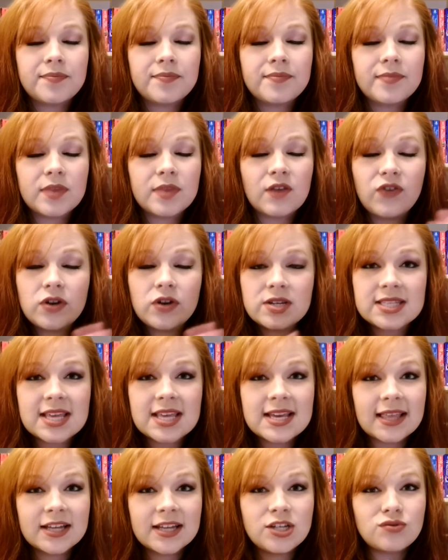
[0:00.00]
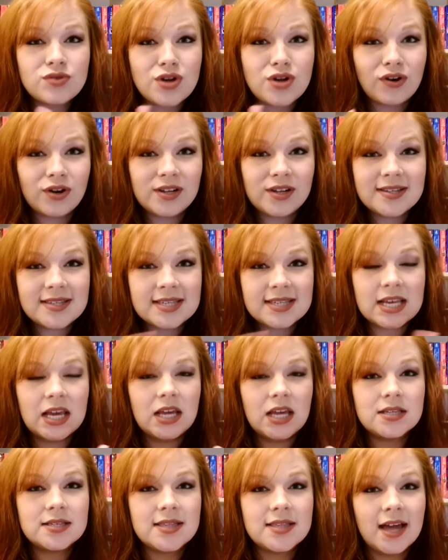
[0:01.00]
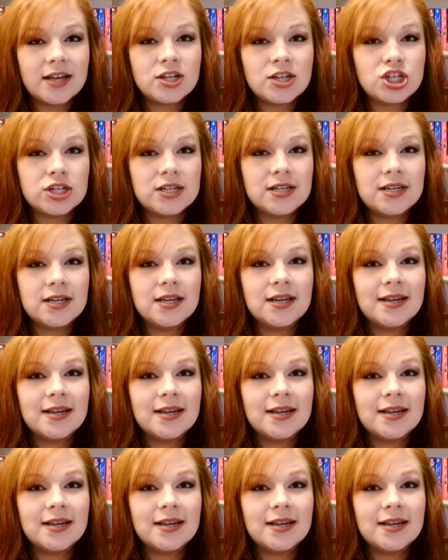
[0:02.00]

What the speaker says: the first thing that you notice is that she